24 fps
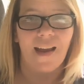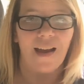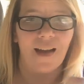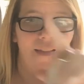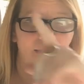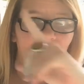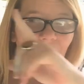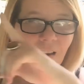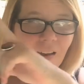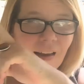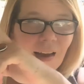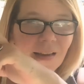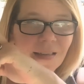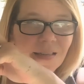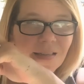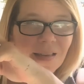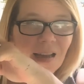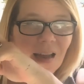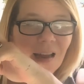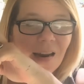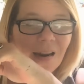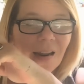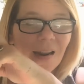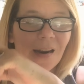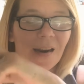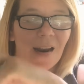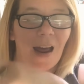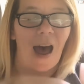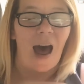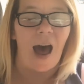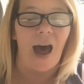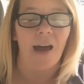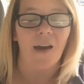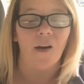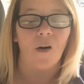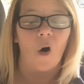like I said, in the
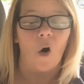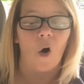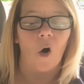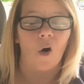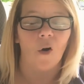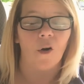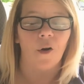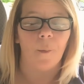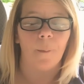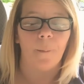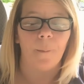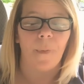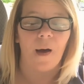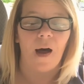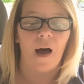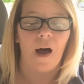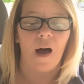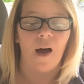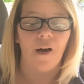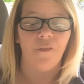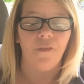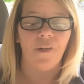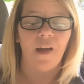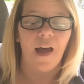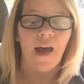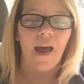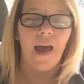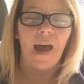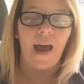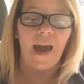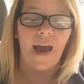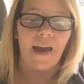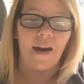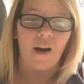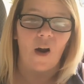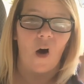iCard above
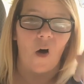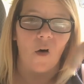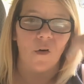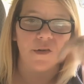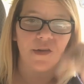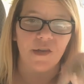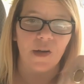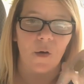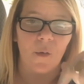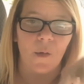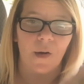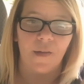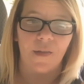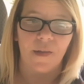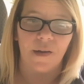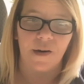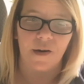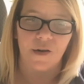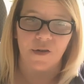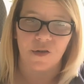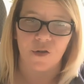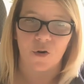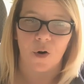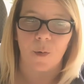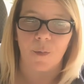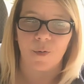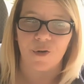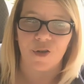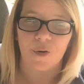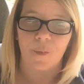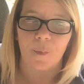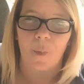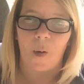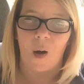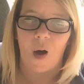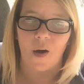and also in the
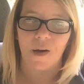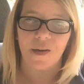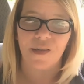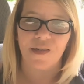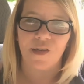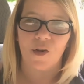description box.